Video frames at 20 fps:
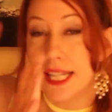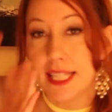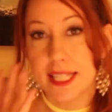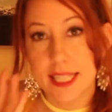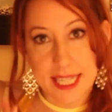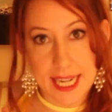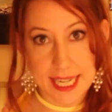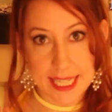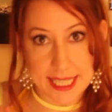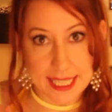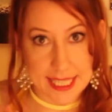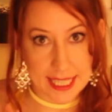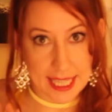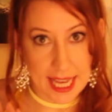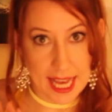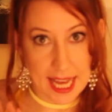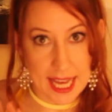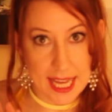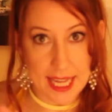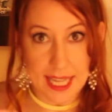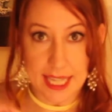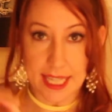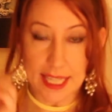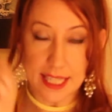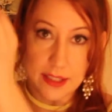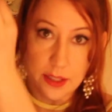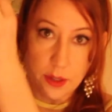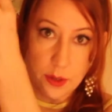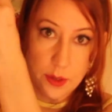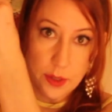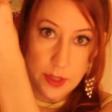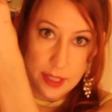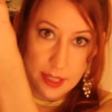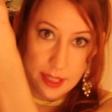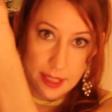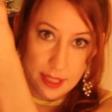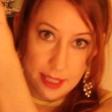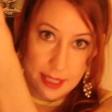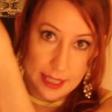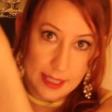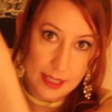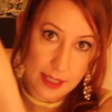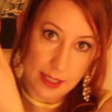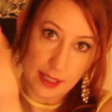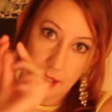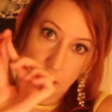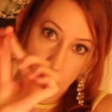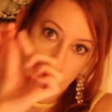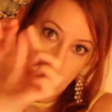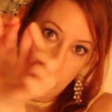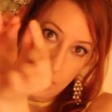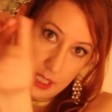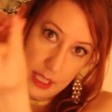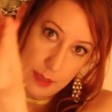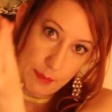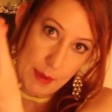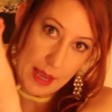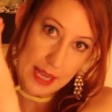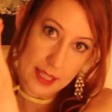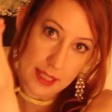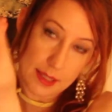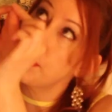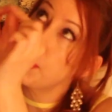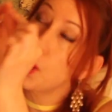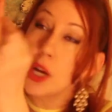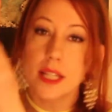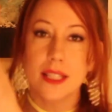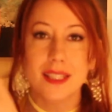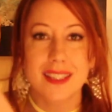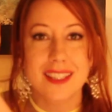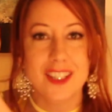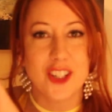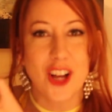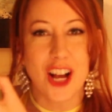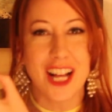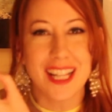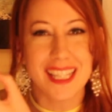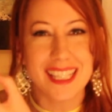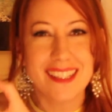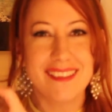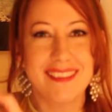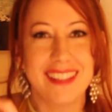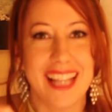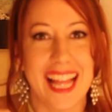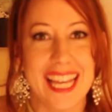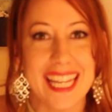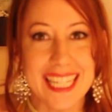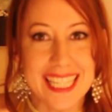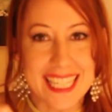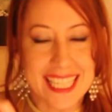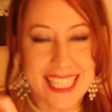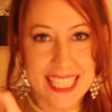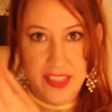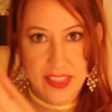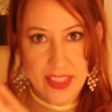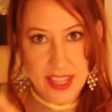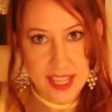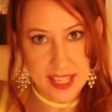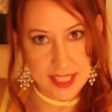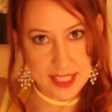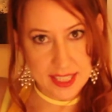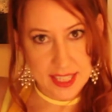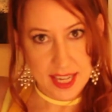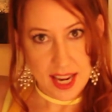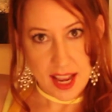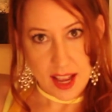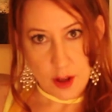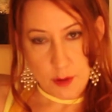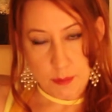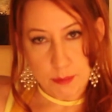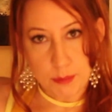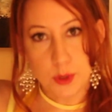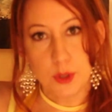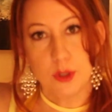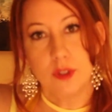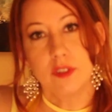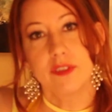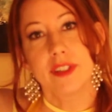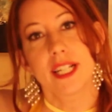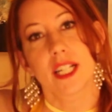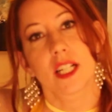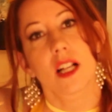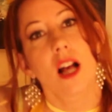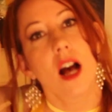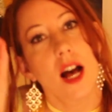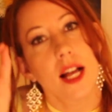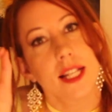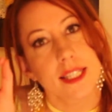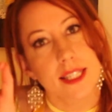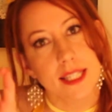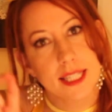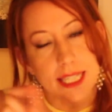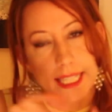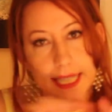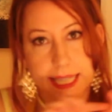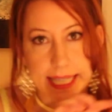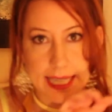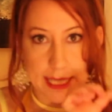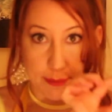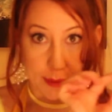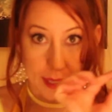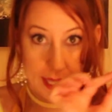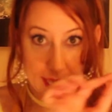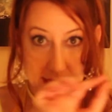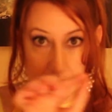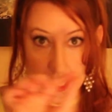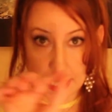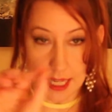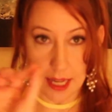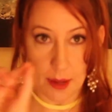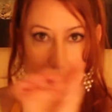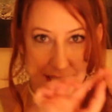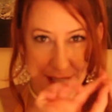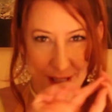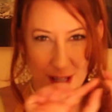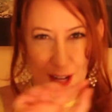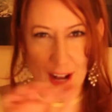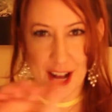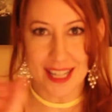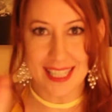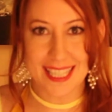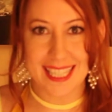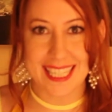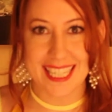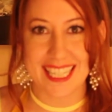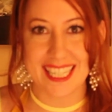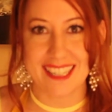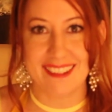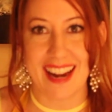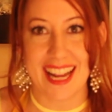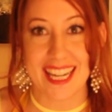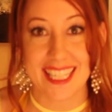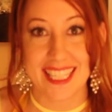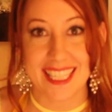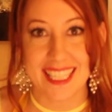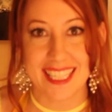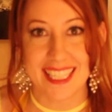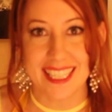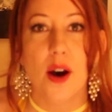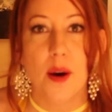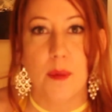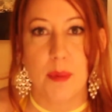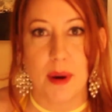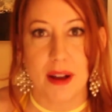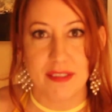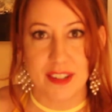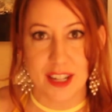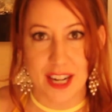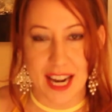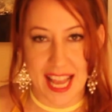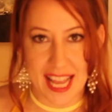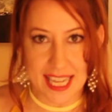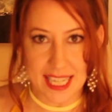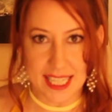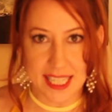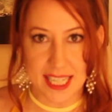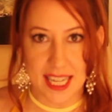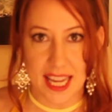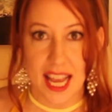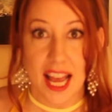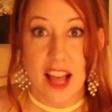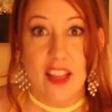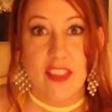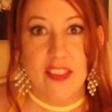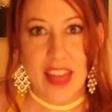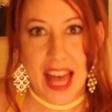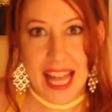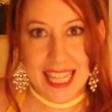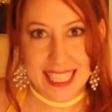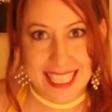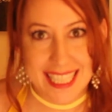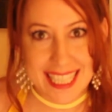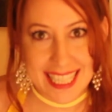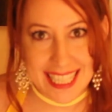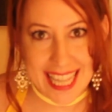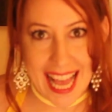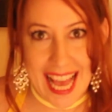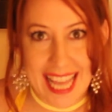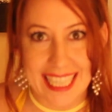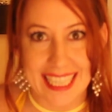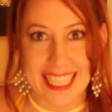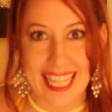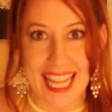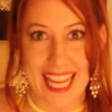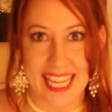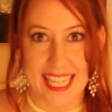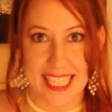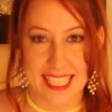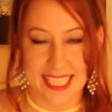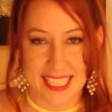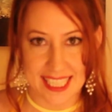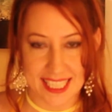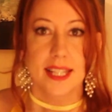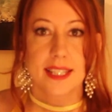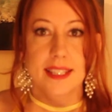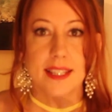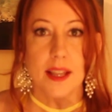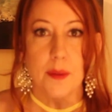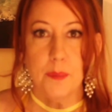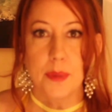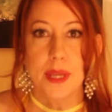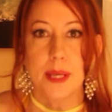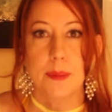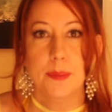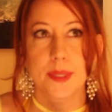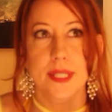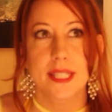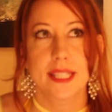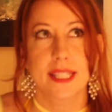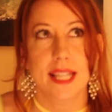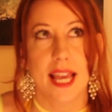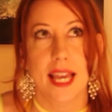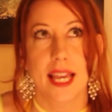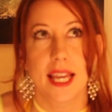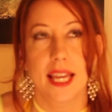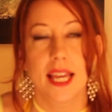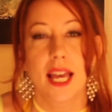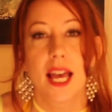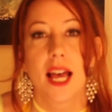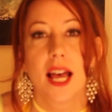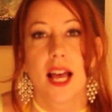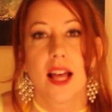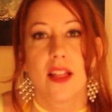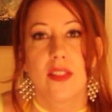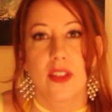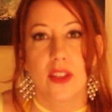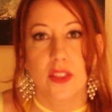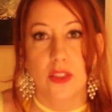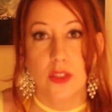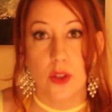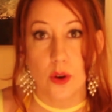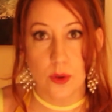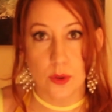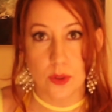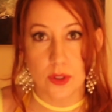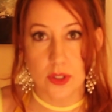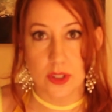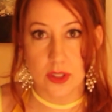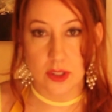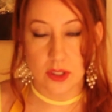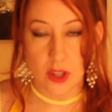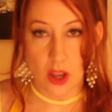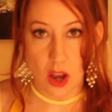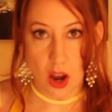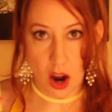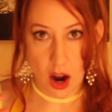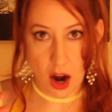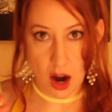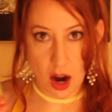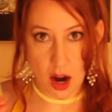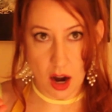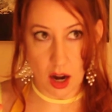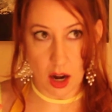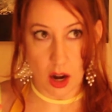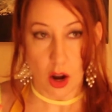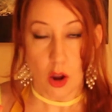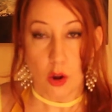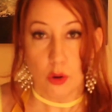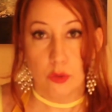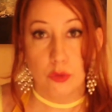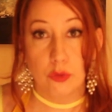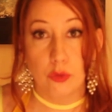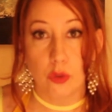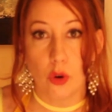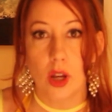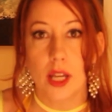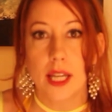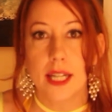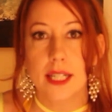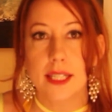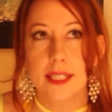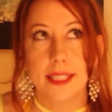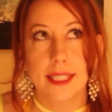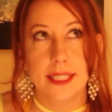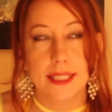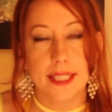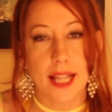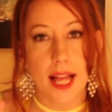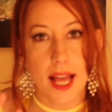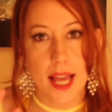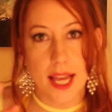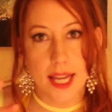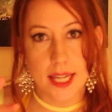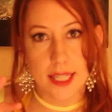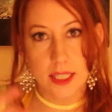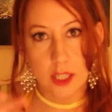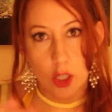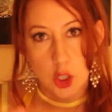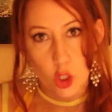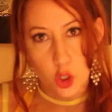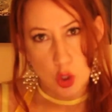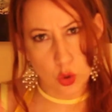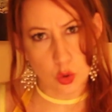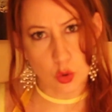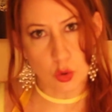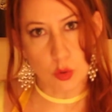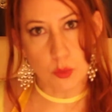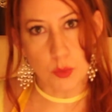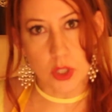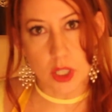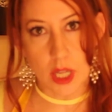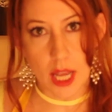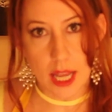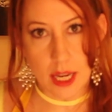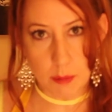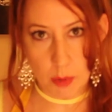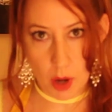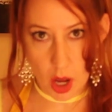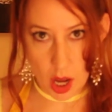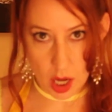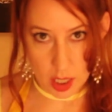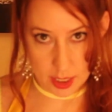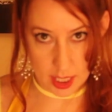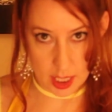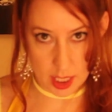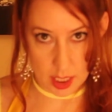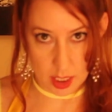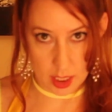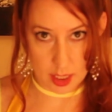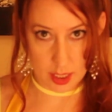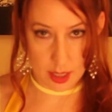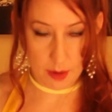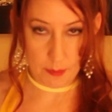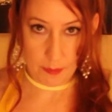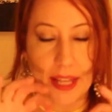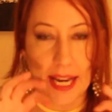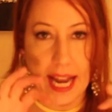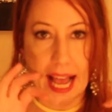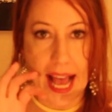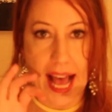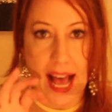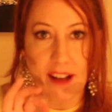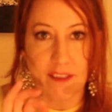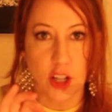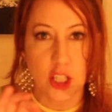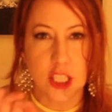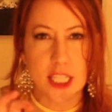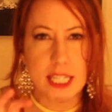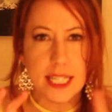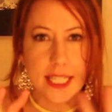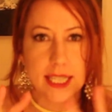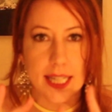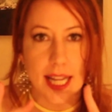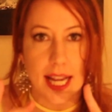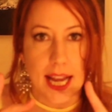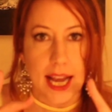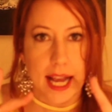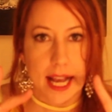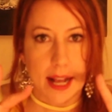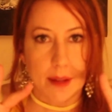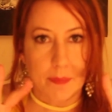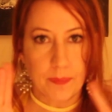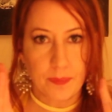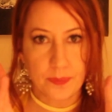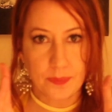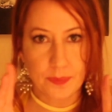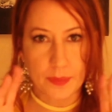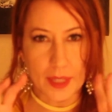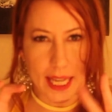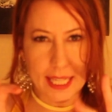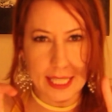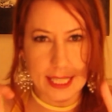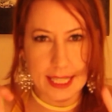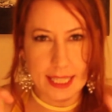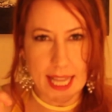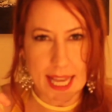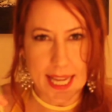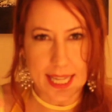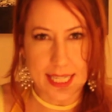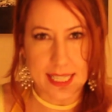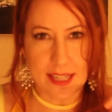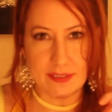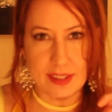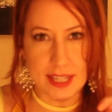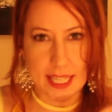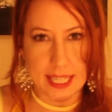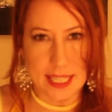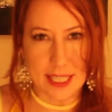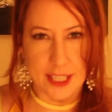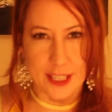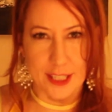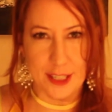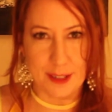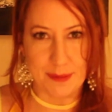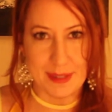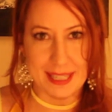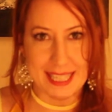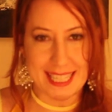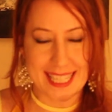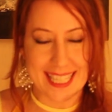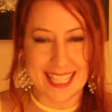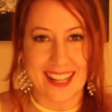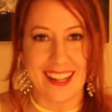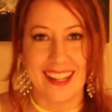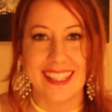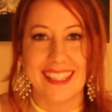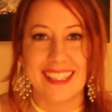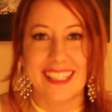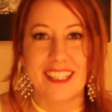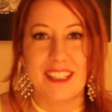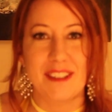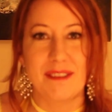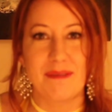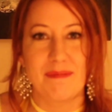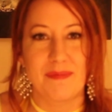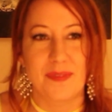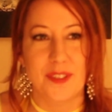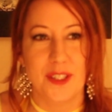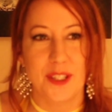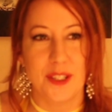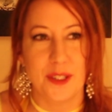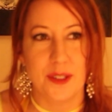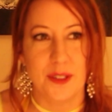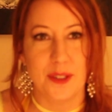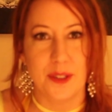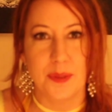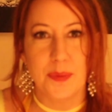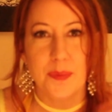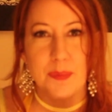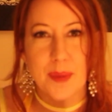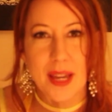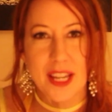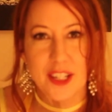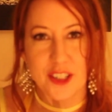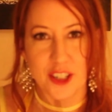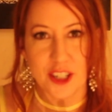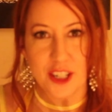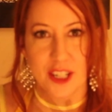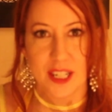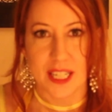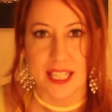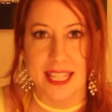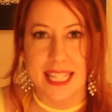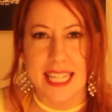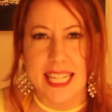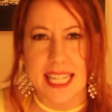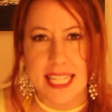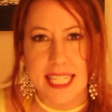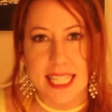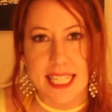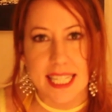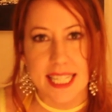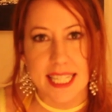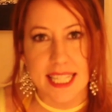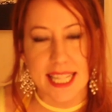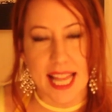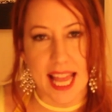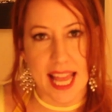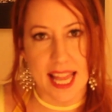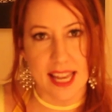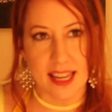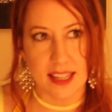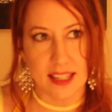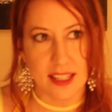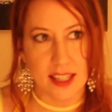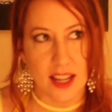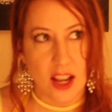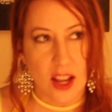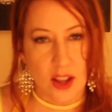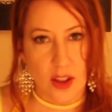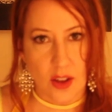In the night sky, those little specks, points, dots of light that move at a constant speed in a constant direction above your head, that's a satellite. Some people say that those are foil-lined tubes and boxes that have all these scientific instruments on them to measure things and